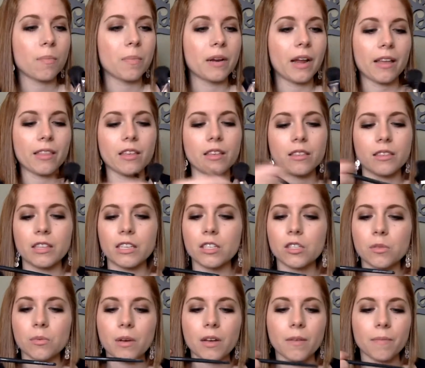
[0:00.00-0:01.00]
But I think
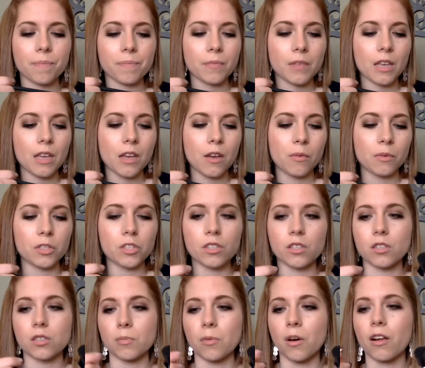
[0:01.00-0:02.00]
this one, which is a
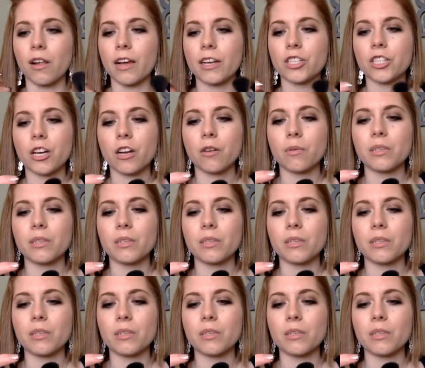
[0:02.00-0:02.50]
small eyeshadow,